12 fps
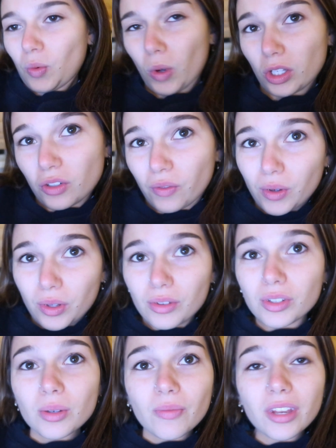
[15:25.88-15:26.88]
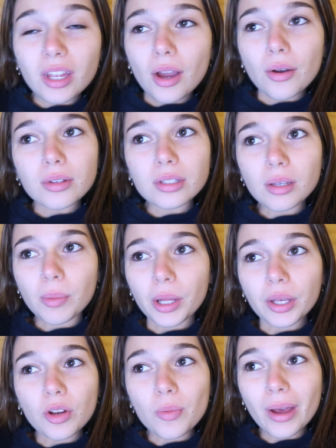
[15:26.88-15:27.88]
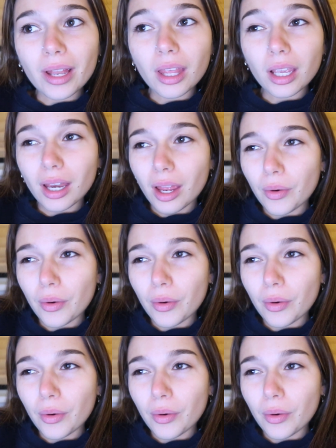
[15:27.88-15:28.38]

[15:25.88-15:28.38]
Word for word: watch a few YouTube videos, probably go to bed in like an